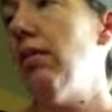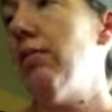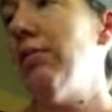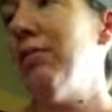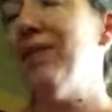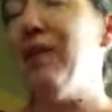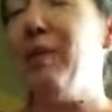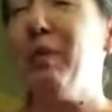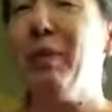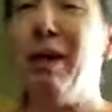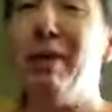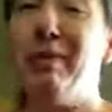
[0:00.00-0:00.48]

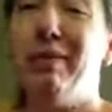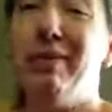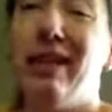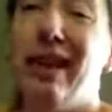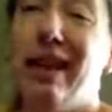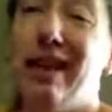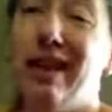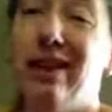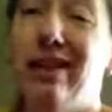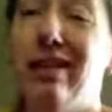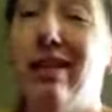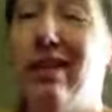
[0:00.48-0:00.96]
Sometimes
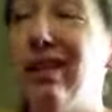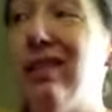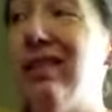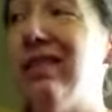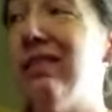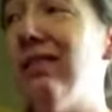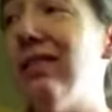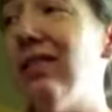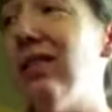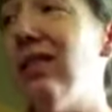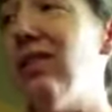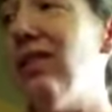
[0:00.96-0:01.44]
later,
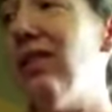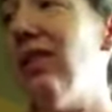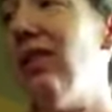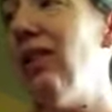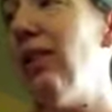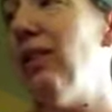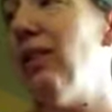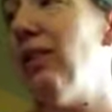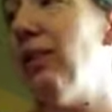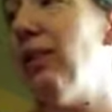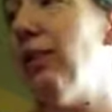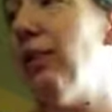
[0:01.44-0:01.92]
though, so you
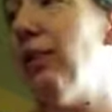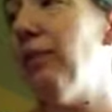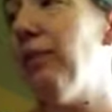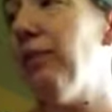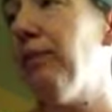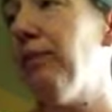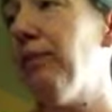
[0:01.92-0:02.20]
never know.